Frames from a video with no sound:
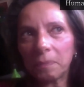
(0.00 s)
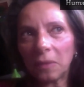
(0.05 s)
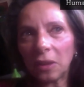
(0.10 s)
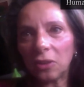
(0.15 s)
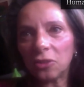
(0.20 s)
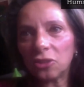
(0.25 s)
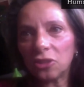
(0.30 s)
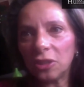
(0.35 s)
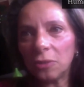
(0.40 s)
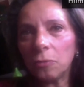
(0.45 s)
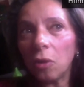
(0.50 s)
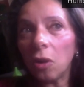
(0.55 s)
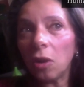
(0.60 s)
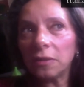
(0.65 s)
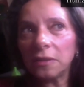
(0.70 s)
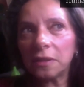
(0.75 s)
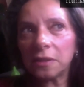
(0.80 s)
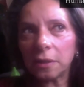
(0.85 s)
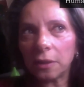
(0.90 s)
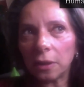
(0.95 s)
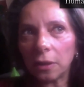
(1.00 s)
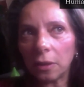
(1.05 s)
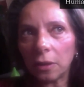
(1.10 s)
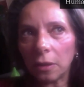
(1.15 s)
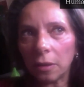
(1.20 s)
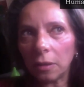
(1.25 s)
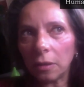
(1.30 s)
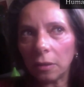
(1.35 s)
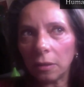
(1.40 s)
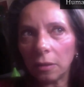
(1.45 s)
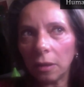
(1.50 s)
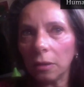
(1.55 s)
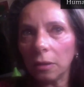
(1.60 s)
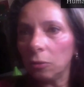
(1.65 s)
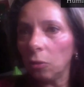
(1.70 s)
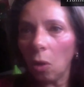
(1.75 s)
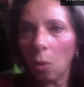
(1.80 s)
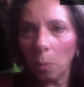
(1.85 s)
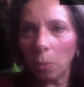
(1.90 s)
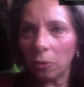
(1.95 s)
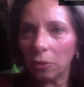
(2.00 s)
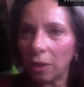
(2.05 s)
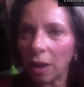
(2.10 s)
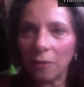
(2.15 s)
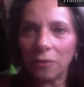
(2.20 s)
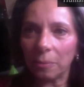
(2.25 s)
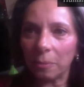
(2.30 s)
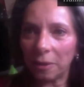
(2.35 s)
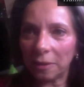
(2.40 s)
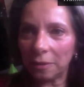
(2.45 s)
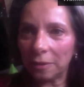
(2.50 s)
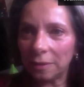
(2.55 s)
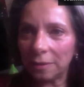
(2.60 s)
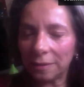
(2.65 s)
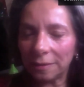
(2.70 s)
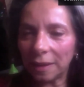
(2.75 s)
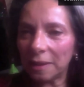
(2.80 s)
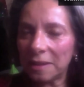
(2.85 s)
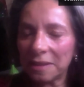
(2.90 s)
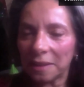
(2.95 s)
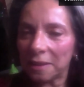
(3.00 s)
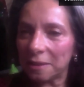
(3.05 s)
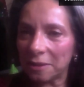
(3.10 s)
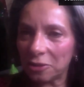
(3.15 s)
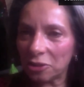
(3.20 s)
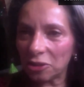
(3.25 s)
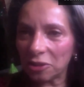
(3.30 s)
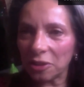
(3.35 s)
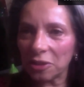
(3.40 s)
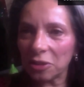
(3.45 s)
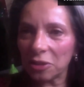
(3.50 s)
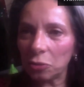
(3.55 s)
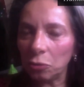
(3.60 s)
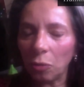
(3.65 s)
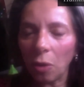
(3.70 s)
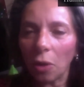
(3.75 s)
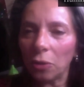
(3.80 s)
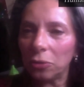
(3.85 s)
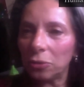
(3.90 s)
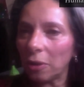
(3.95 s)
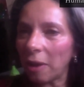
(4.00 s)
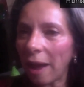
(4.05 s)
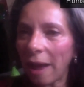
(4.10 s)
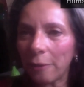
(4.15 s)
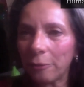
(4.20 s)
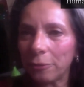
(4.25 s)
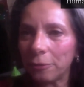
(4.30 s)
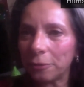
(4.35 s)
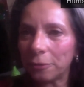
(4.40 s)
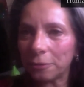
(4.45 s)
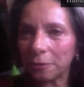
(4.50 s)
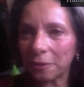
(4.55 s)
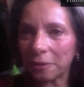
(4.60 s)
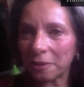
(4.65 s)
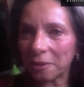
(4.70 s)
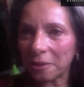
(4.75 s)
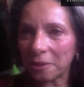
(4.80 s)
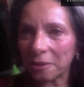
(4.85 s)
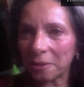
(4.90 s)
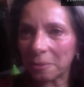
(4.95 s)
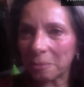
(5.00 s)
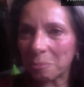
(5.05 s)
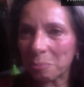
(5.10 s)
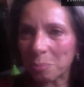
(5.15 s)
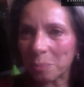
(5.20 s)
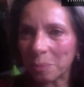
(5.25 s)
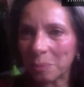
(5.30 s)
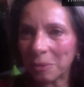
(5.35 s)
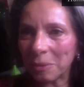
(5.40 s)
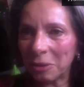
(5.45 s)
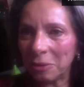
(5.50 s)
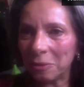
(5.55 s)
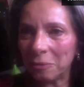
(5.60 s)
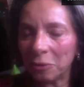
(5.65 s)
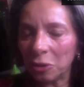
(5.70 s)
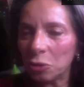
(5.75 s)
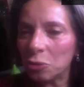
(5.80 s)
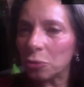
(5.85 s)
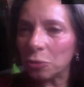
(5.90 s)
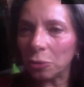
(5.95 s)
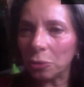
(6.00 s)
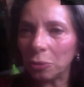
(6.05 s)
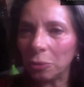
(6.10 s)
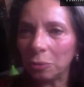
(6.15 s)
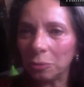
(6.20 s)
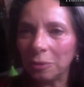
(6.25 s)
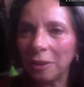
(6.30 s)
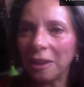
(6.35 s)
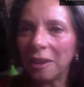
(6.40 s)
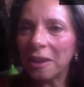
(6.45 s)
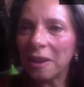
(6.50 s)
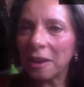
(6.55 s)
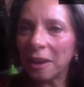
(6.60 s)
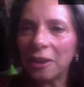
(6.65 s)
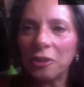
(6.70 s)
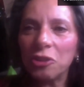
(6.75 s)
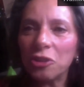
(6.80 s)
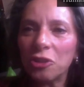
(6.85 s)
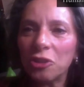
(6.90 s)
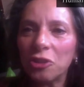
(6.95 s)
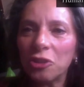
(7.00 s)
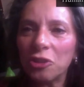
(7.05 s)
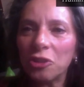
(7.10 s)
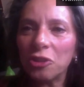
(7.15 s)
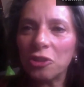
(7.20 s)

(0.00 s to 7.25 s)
She wants a global government. That's it. She doesn't want to have individual countries